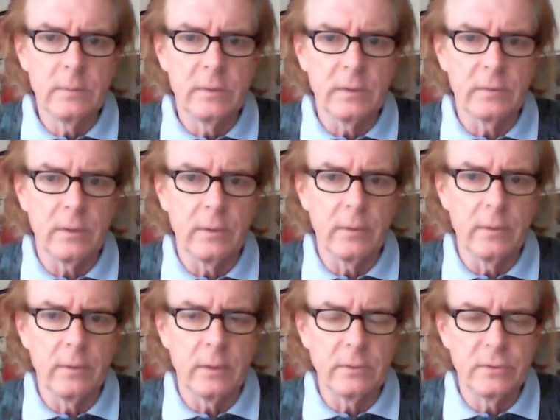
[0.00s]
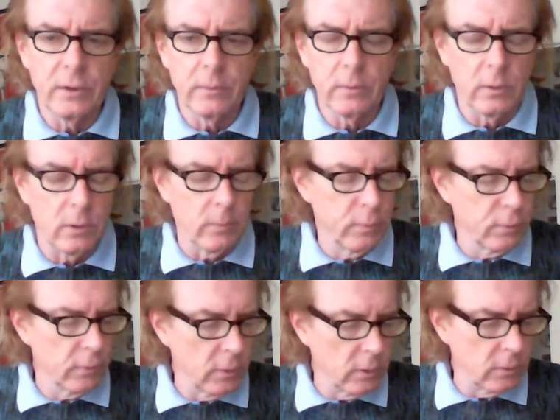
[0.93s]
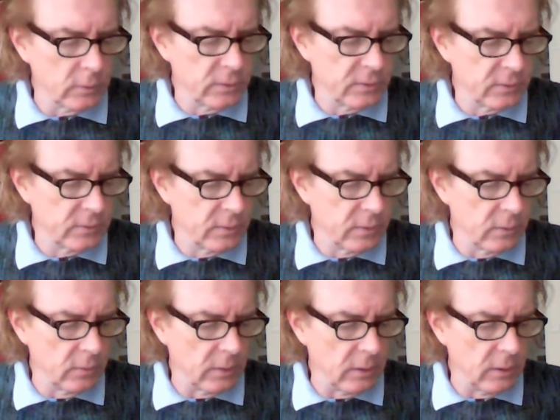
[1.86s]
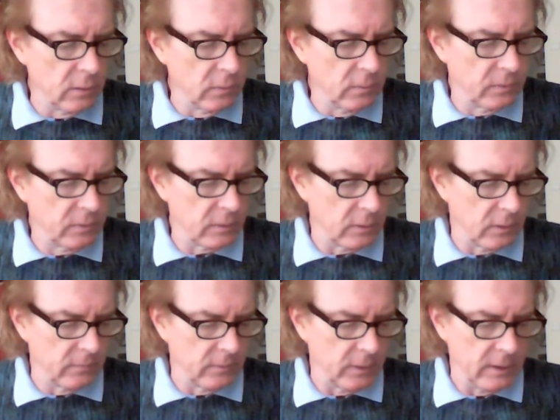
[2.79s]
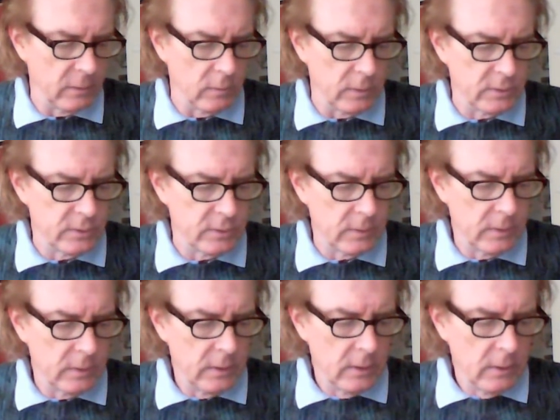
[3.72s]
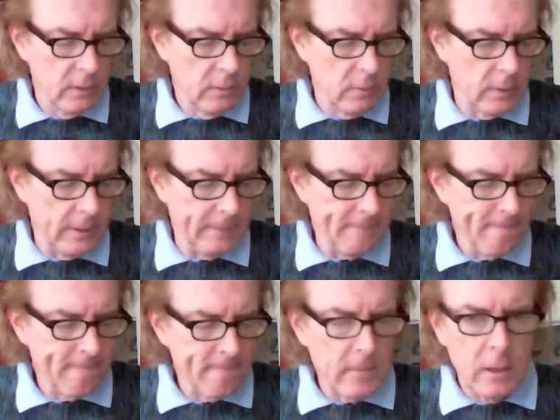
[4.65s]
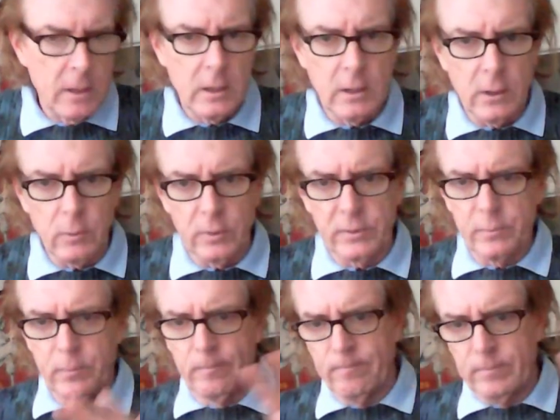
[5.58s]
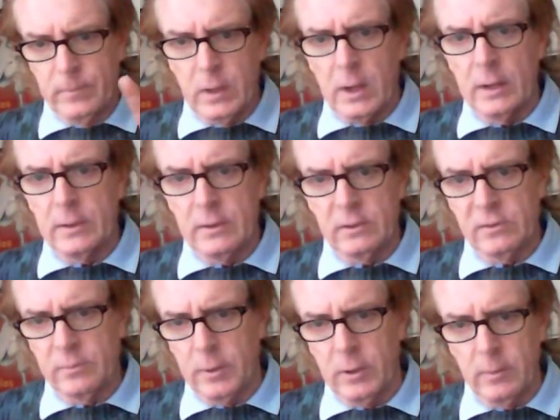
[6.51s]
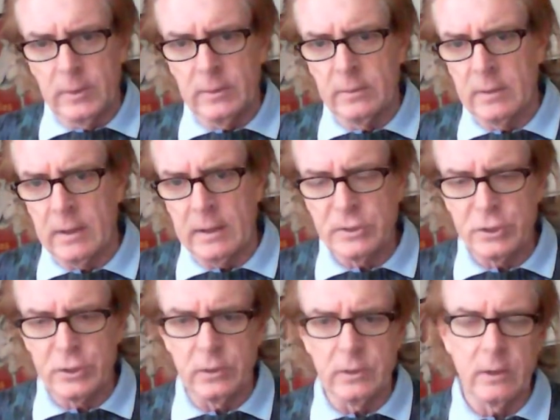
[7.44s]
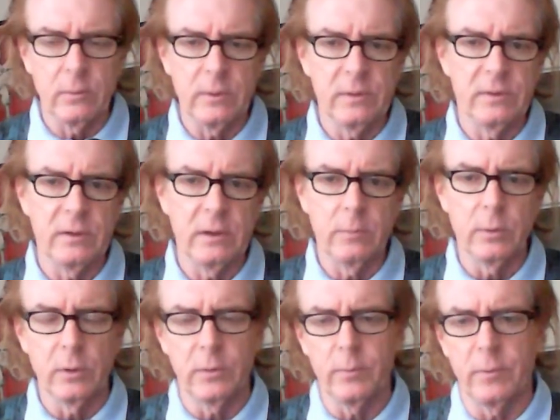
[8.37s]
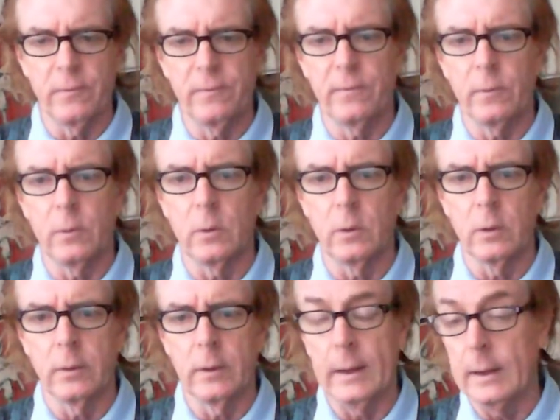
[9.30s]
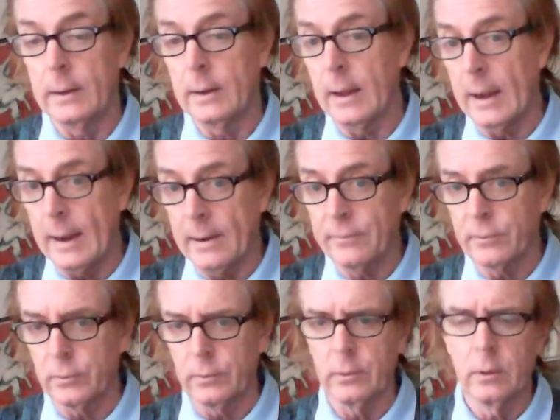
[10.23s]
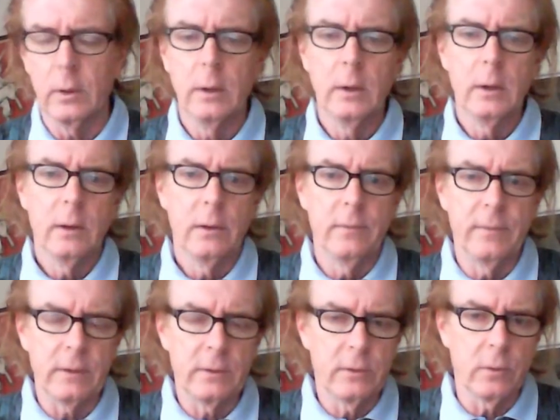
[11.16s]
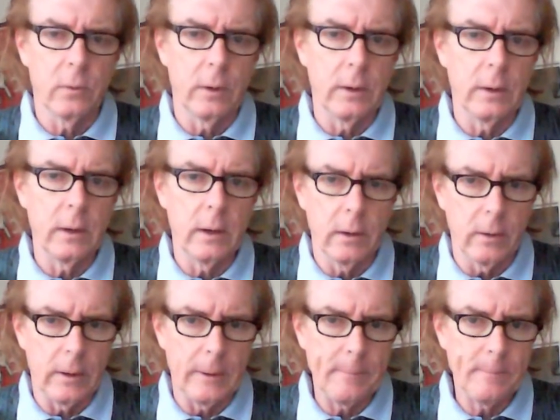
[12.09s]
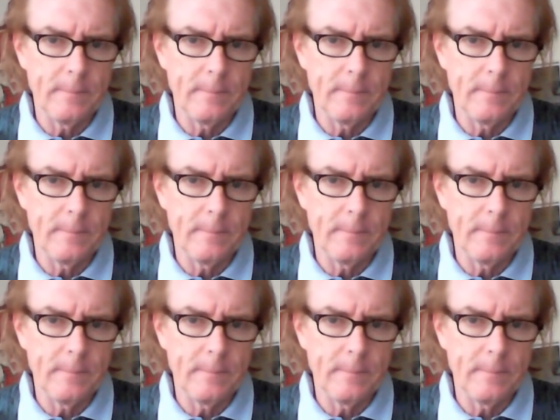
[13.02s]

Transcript: just kind of the general approach to the use of language, right? In other words, not the experimentation that we see both before and after the Victorian era.